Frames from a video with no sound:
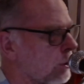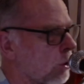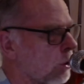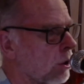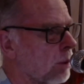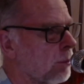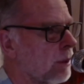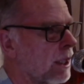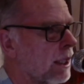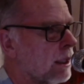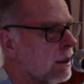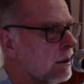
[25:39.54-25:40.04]

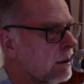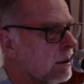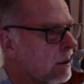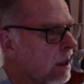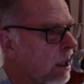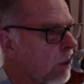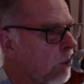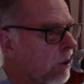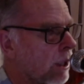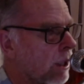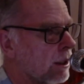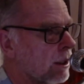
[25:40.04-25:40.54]
about
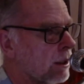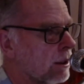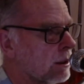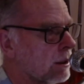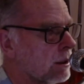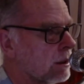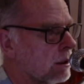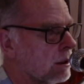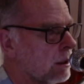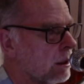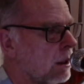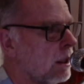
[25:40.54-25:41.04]

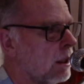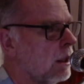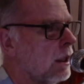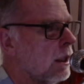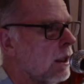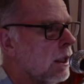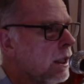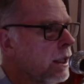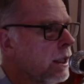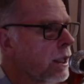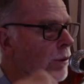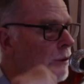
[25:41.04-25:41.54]
awareness.
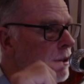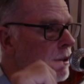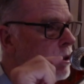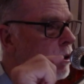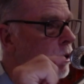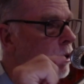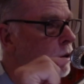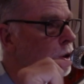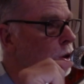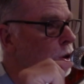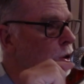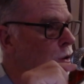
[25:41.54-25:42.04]
There is
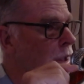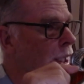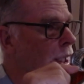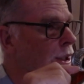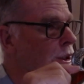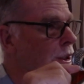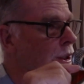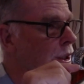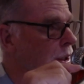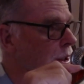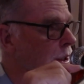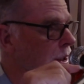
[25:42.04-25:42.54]

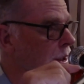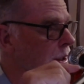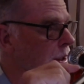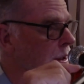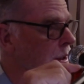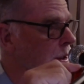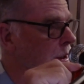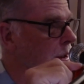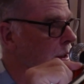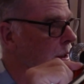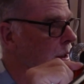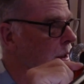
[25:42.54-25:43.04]
concentration in it,
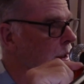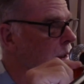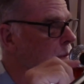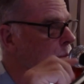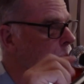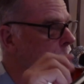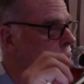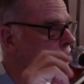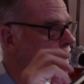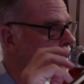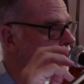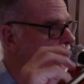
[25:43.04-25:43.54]

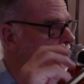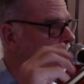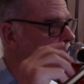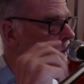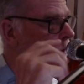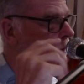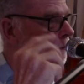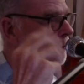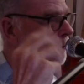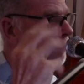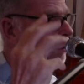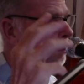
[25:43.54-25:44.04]
but it's not a
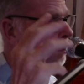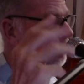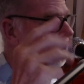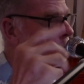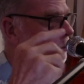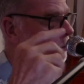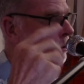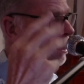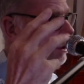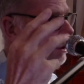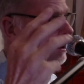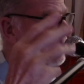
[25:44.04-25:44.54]
formal
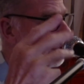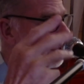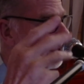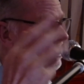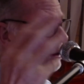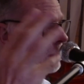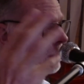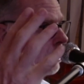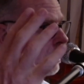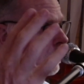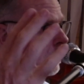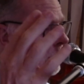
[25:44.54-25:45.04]
process
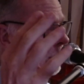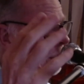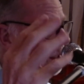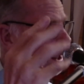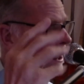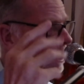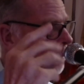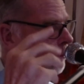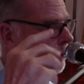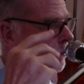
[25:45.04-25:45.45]
like a